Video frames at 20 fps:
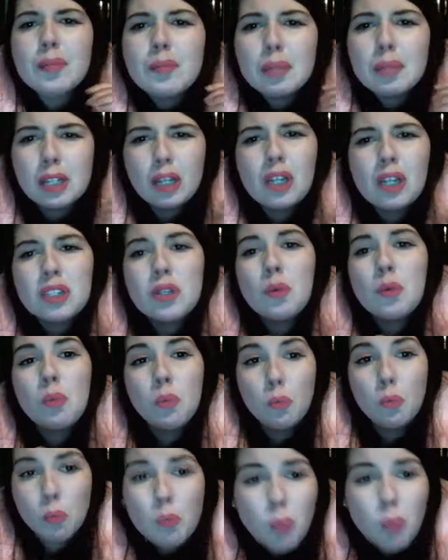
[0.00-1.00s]
but he also
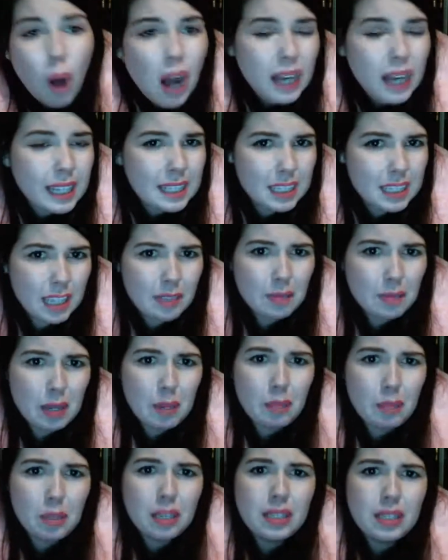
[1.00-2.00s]
wanted to give me
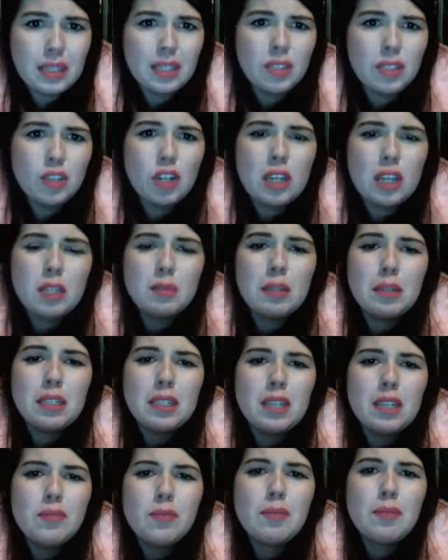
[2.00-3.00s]
a princess dress because
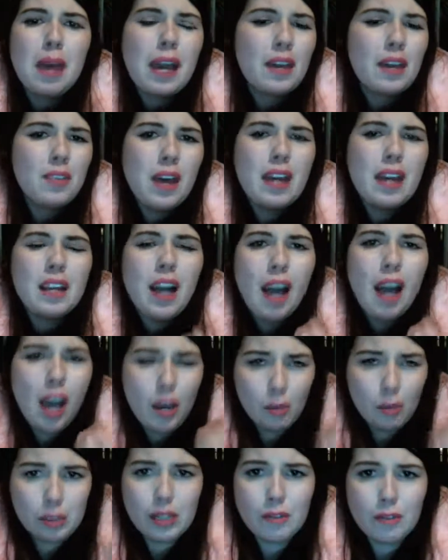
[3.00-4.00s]
even back then
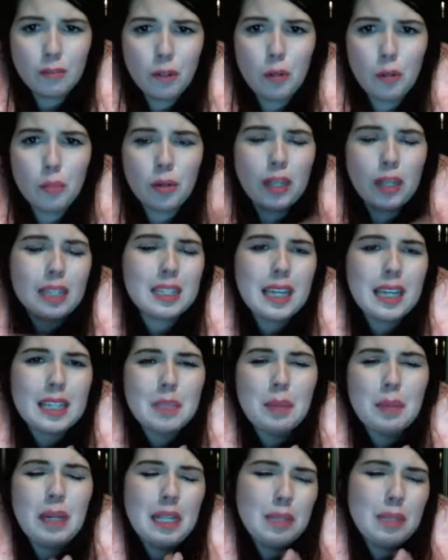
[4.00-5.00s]
I was a full
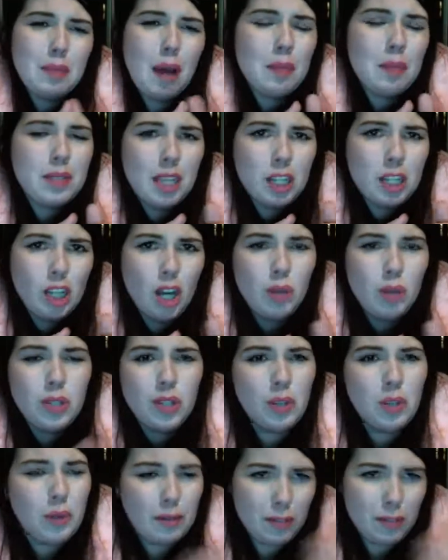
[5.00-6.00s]
princess, but his mom said no,
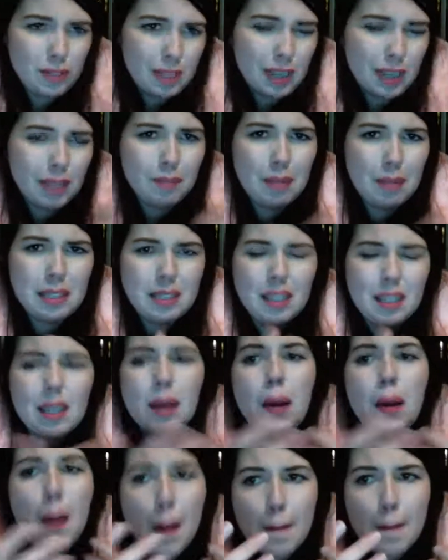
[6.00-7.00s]
so he went for the second best thing.
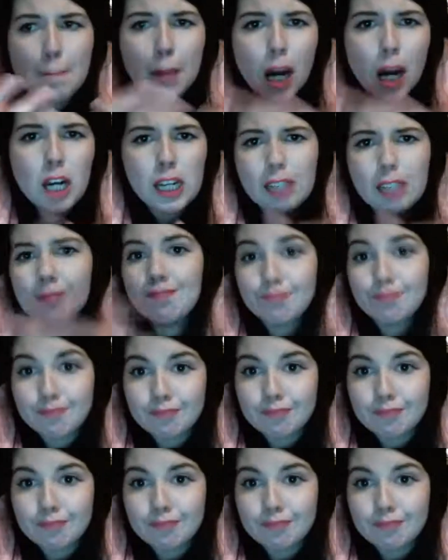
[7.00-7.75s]
Barney.